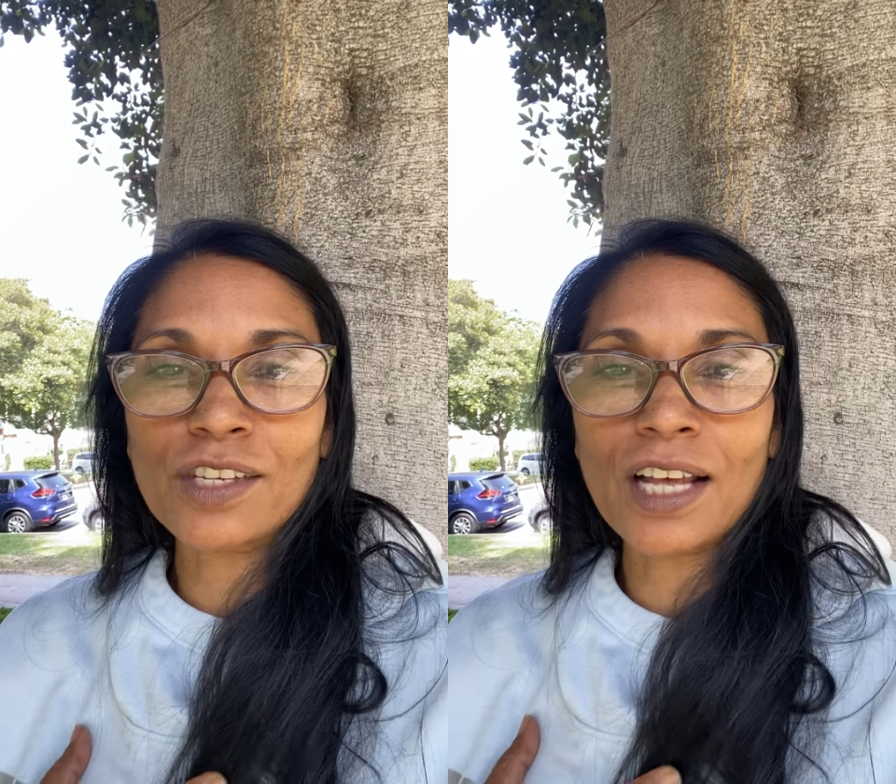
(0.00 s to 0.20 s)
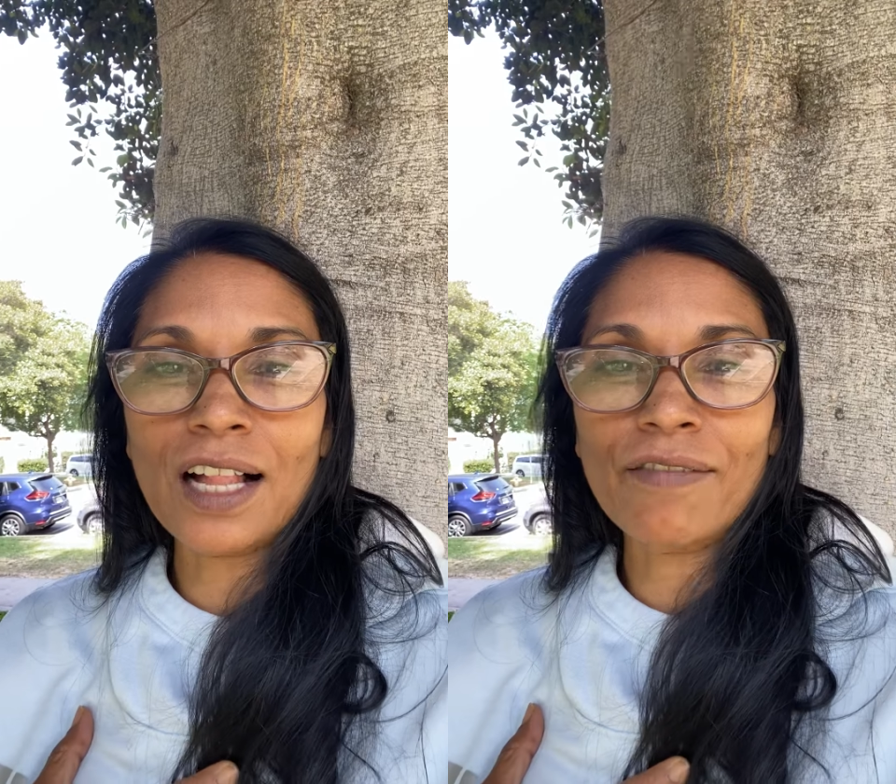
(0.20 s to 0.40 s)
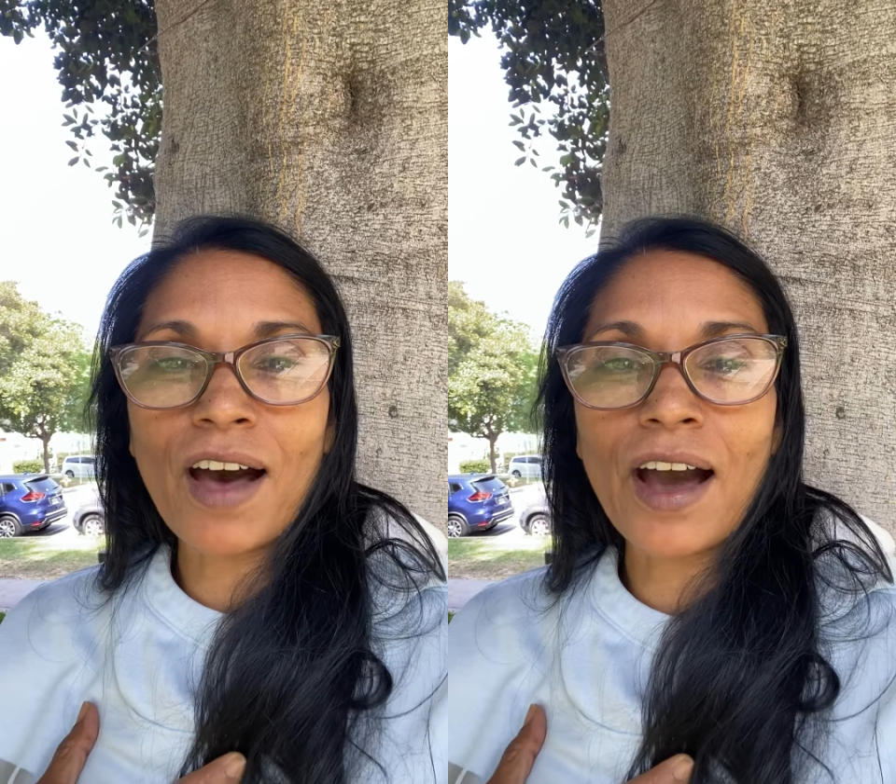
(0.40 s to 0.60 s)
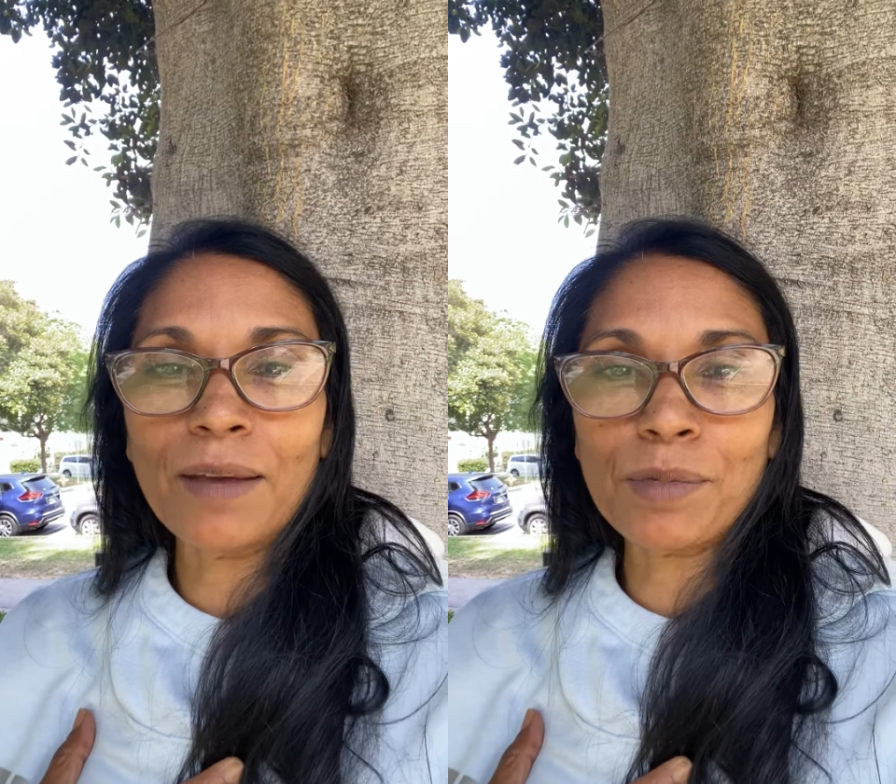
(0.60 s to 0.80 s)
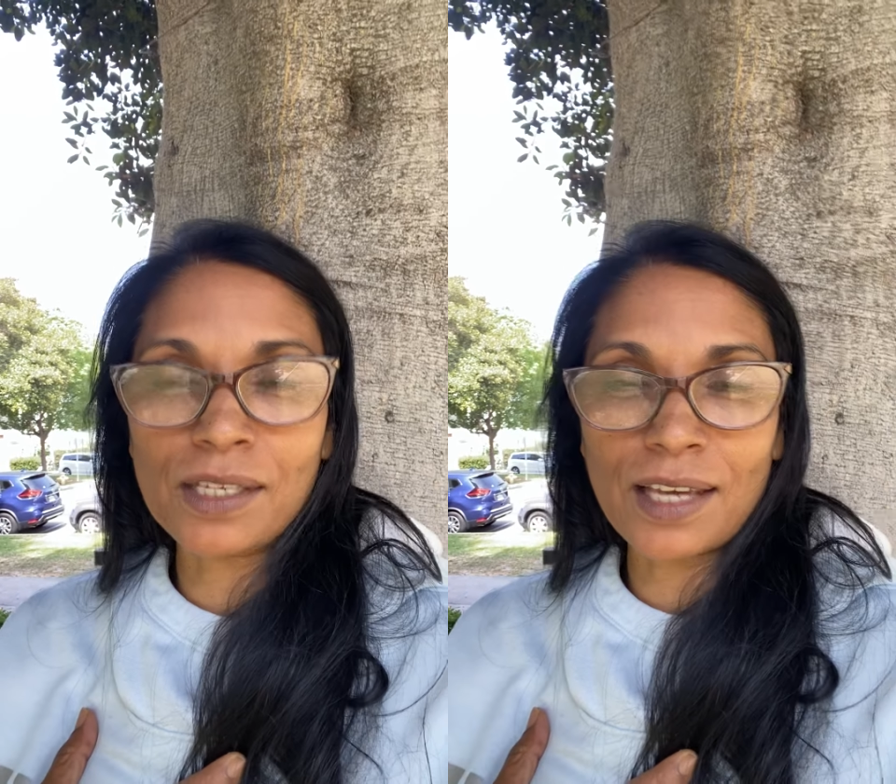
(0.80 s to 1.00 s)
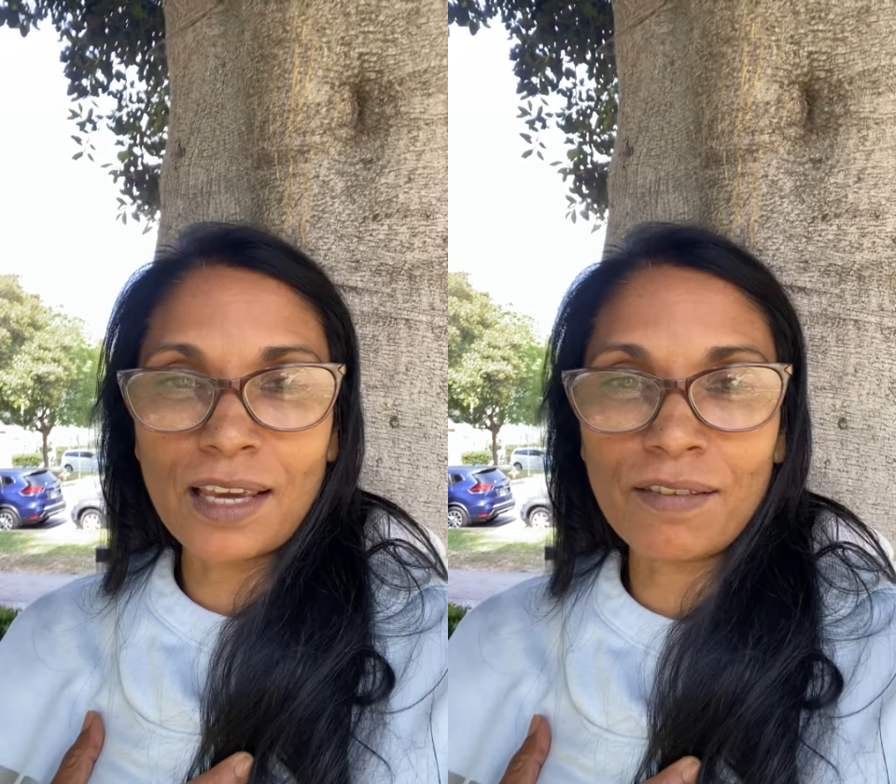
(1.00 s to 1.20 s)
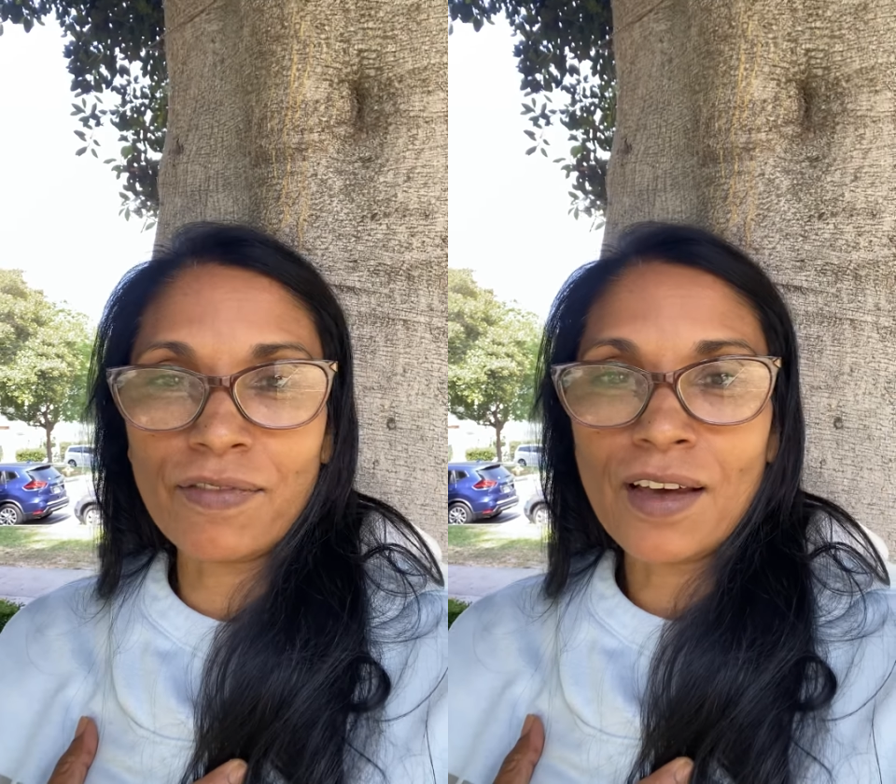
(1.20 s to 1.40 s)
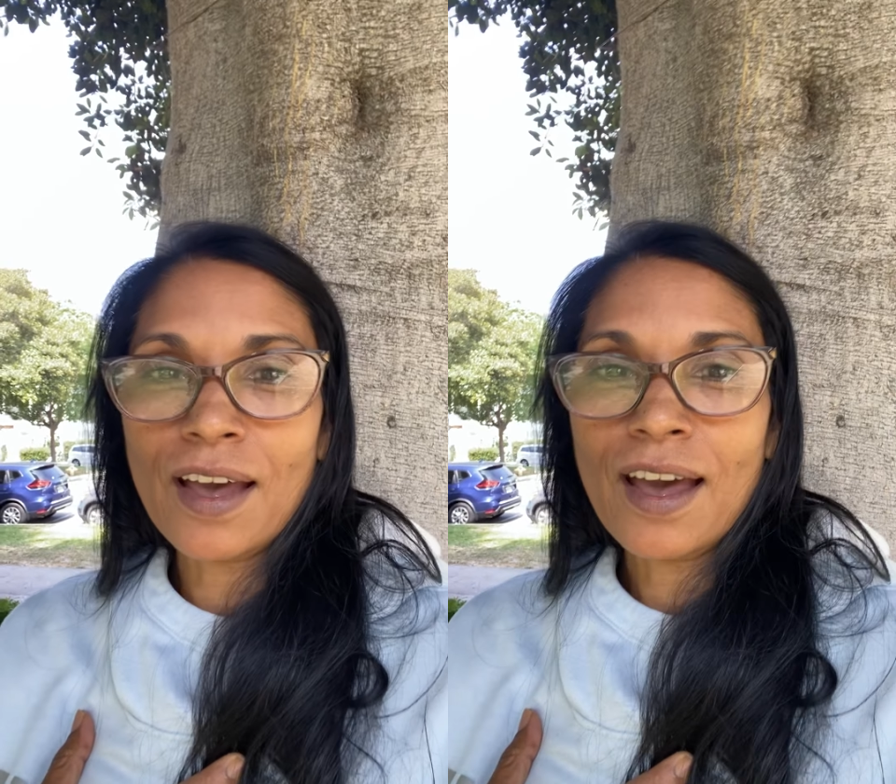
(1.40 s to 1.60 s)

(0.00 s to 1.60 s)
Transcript: self, I am safe.